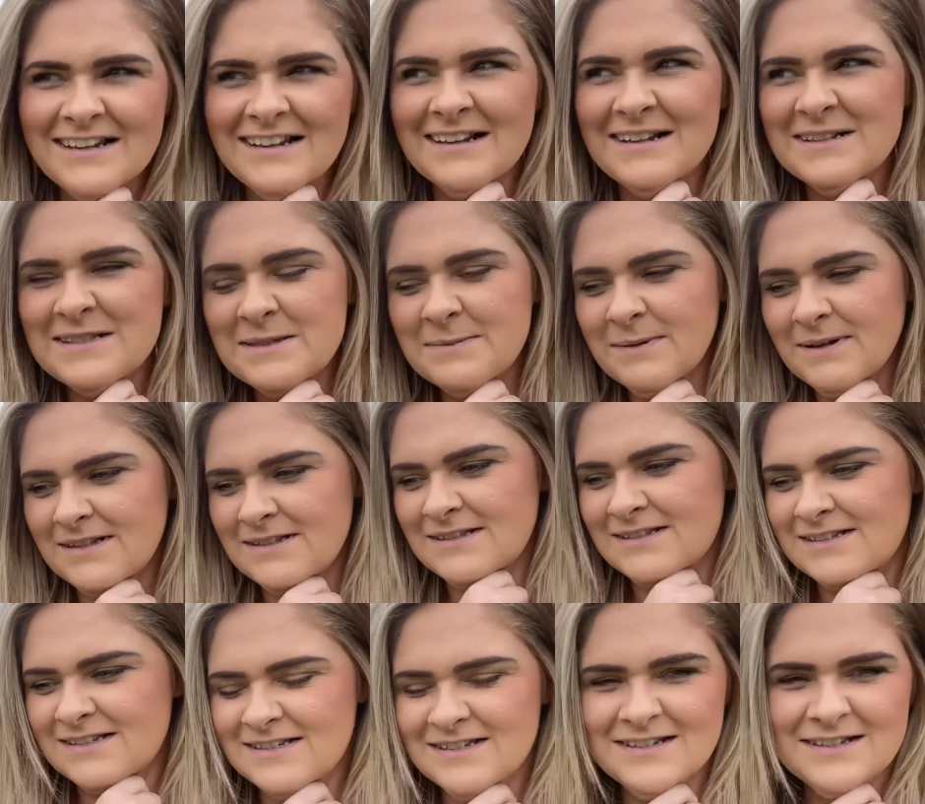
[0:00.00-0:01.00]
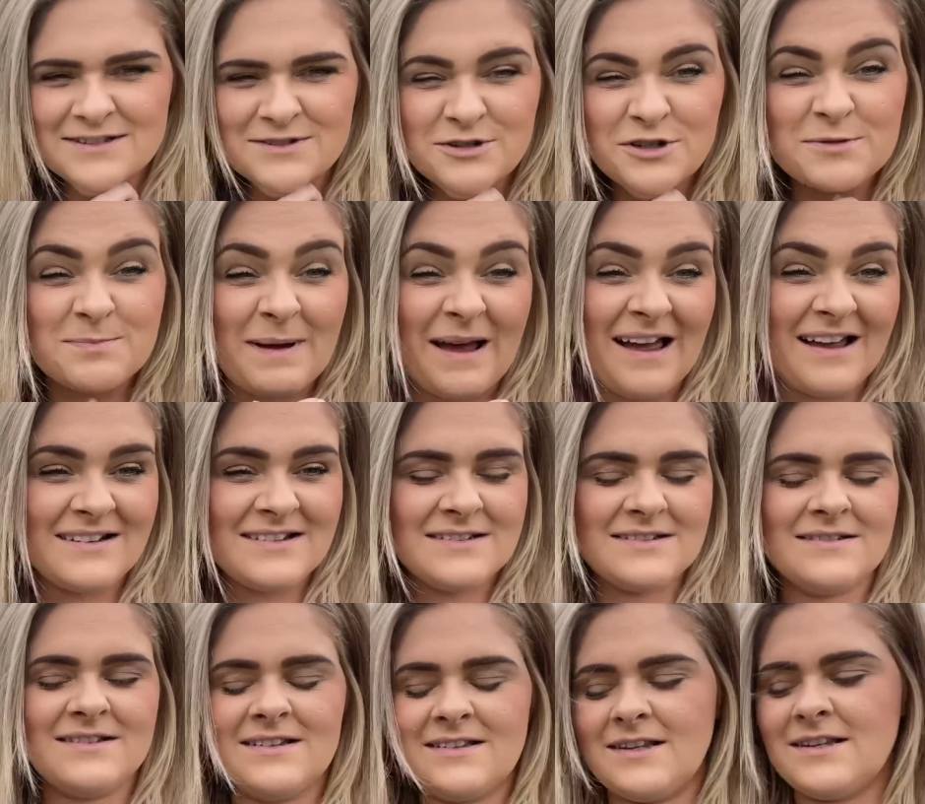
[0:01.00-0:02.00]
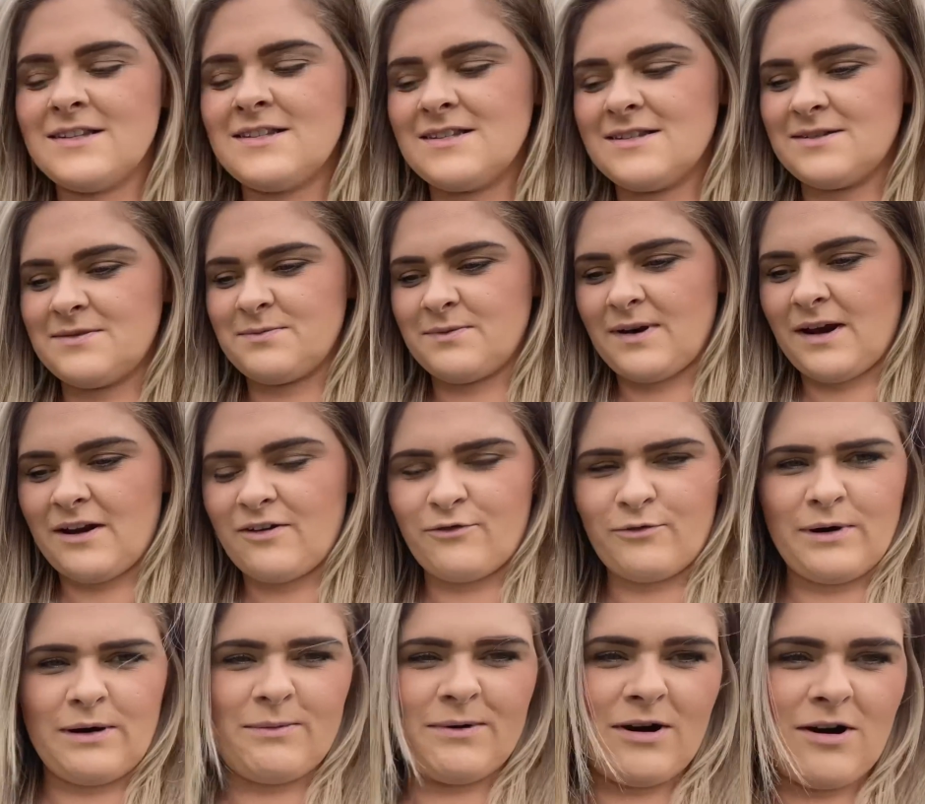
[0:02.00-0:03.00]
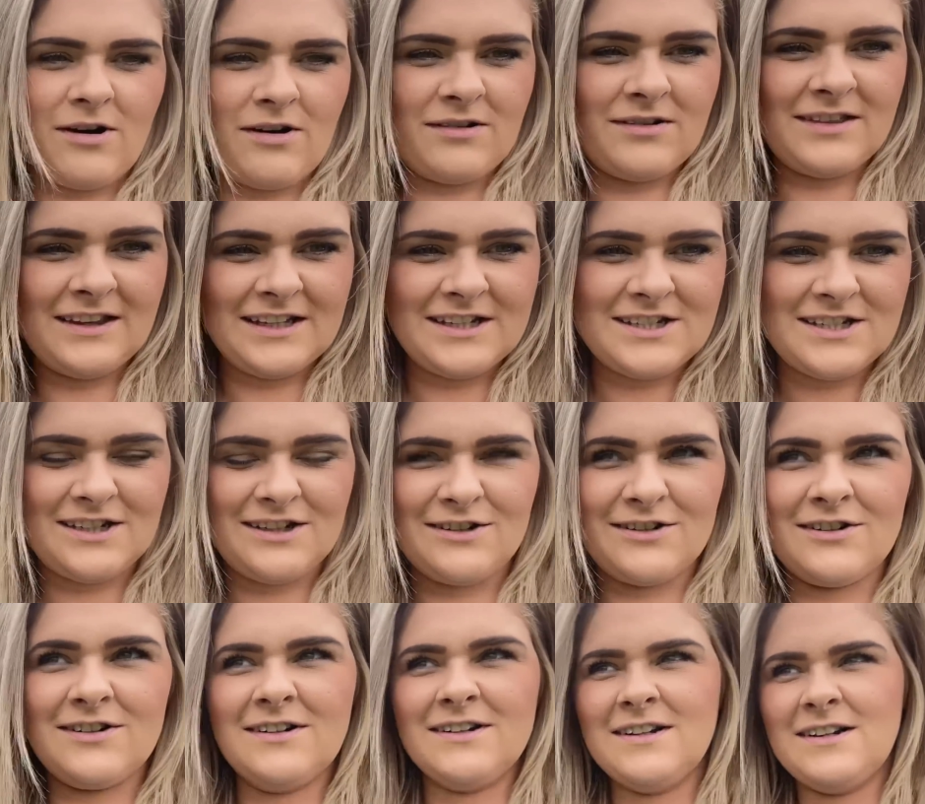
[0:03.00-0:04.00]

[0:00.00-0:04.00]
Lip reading: it's just mad that this is kind of where we are this year